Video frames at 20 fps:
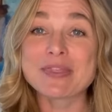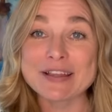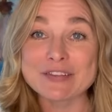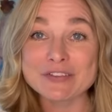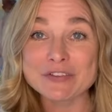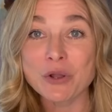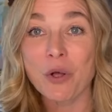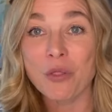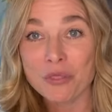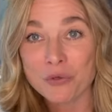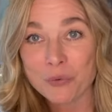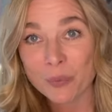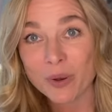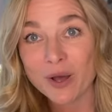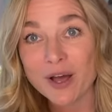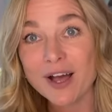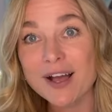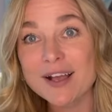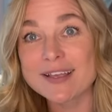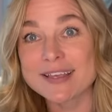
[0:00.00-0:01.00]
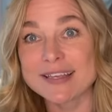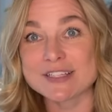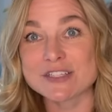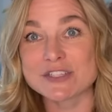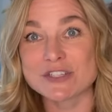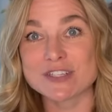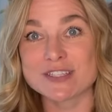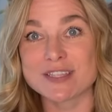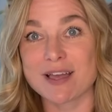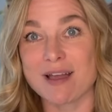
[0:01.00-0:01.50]
That's not the work. It's
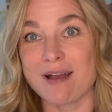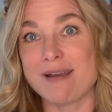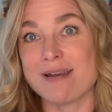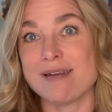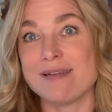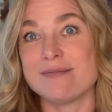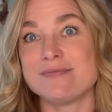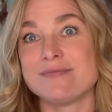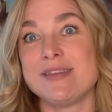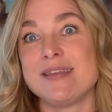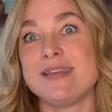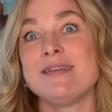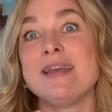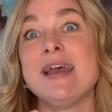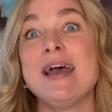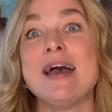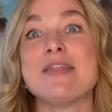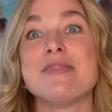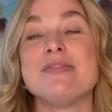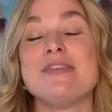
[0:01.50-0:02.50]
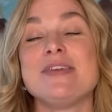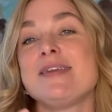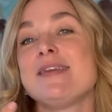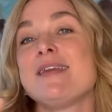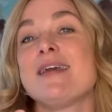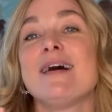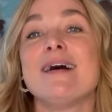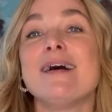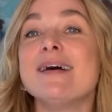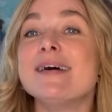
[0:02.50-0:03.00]
just the kind of the
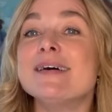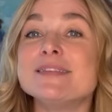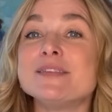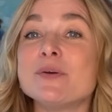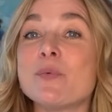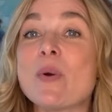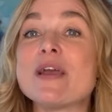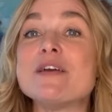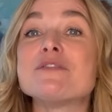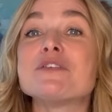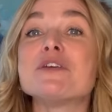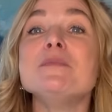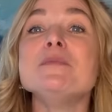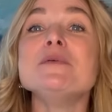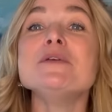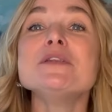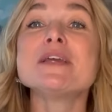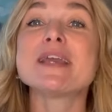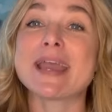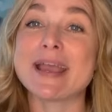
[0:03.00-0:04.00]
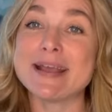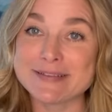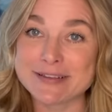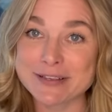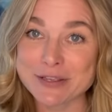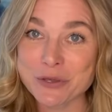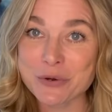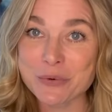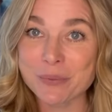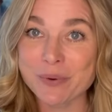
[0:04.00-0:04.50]
way of
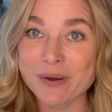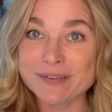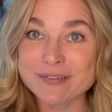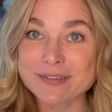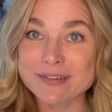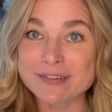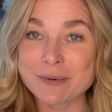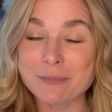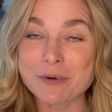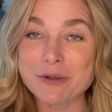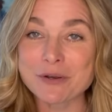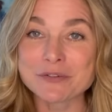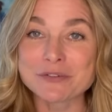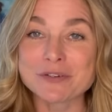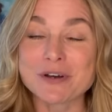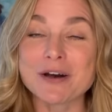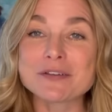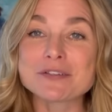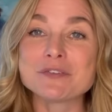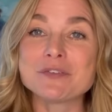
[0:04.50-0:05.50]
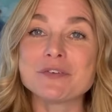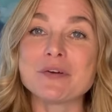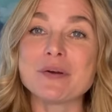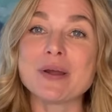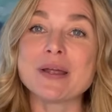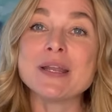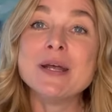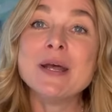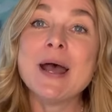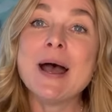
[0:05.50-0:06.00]
communicating your work to someone who's asked for it.